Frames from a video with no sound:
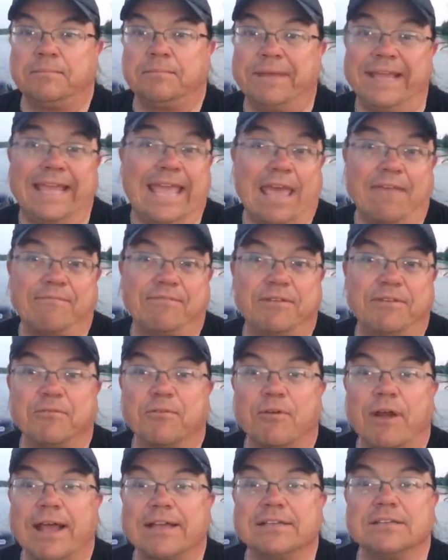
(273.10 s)
big cat
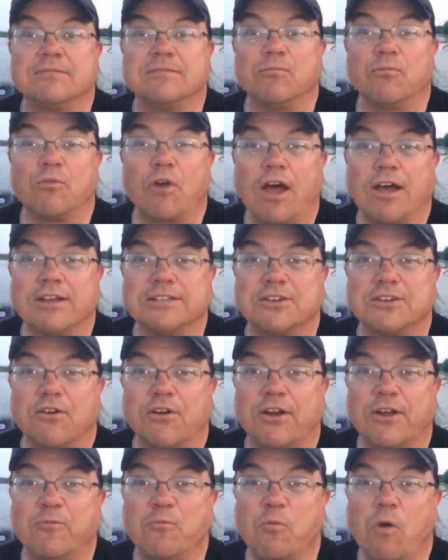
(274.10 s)
fever rods
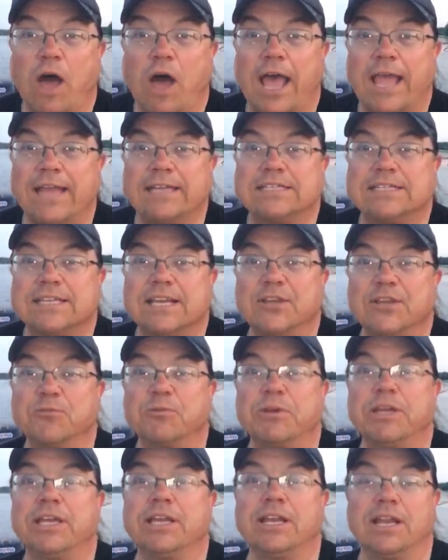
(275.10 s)
aren't in white,
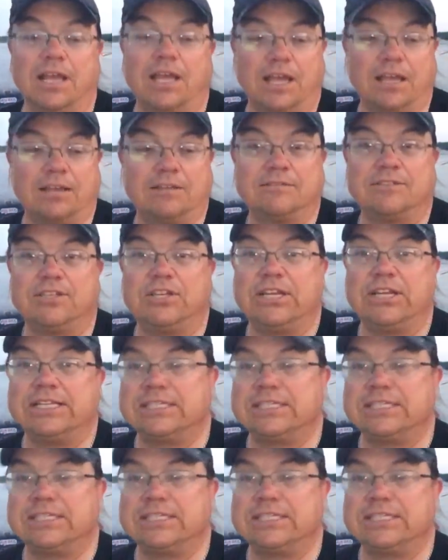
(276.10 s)
so it you